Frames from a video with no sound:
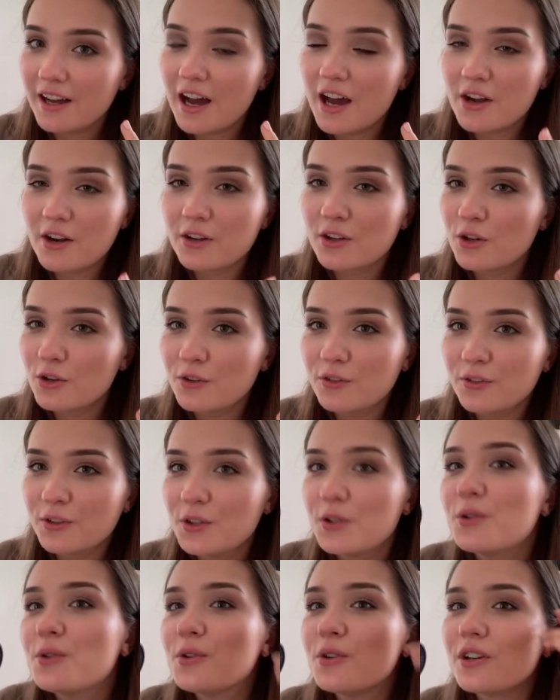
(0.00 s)
I don't know if
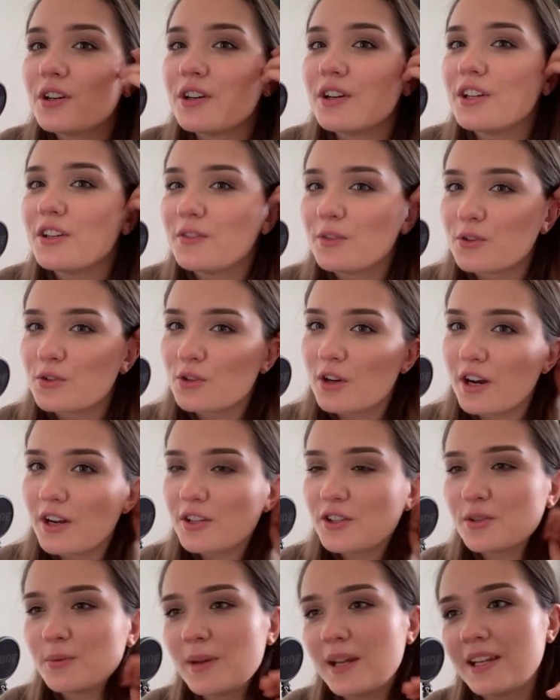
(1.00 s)
you're trying
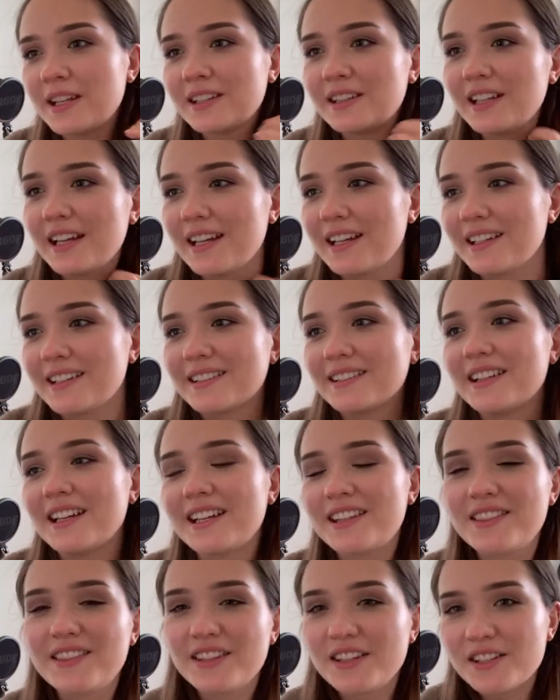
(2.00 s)
to make it
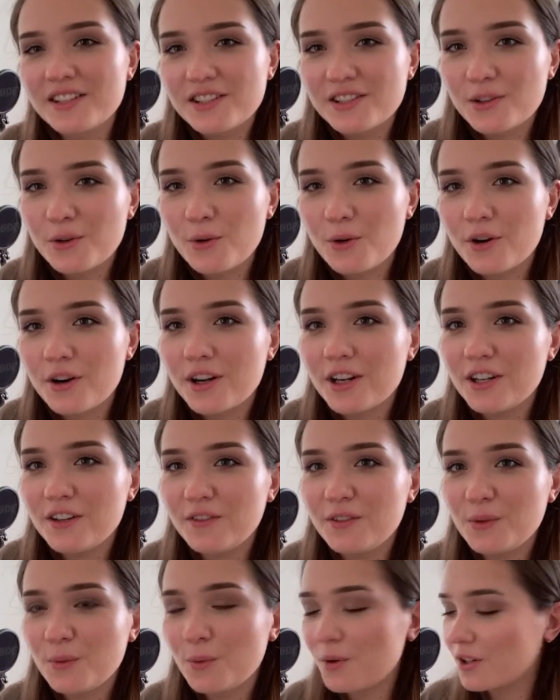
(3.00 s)
like this, or
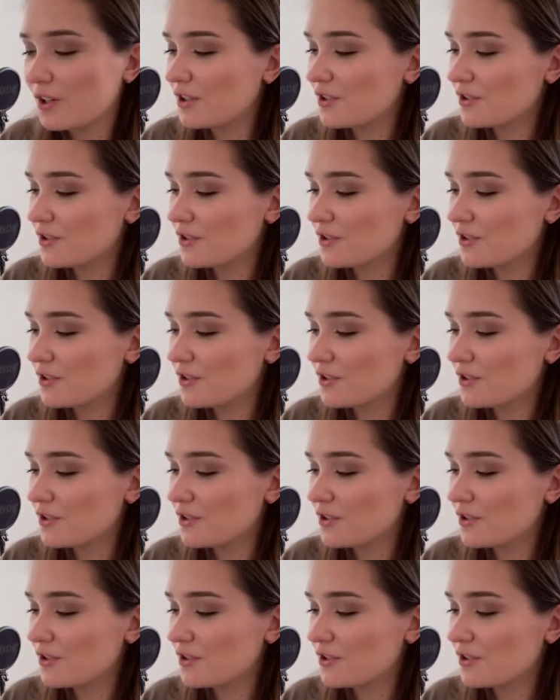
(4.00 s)
if you wanted